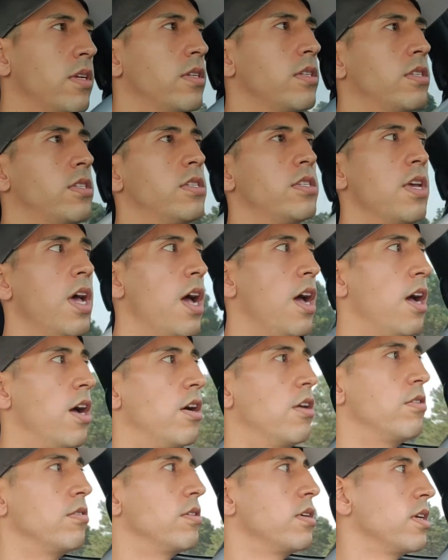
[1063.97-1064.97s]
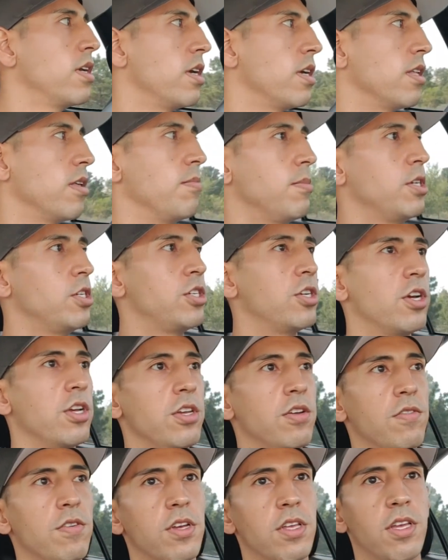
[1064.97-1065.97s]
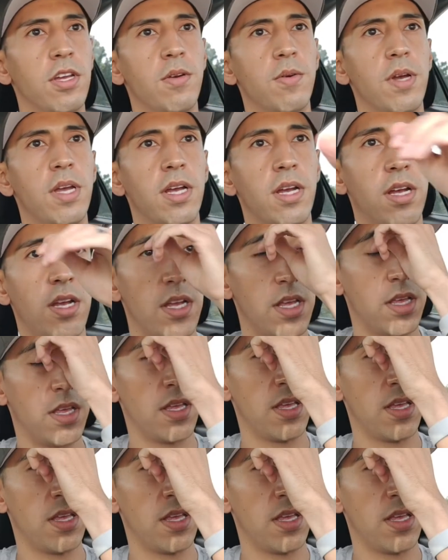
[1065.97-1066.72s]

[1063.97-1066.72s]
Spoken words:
So, let me show you really quick.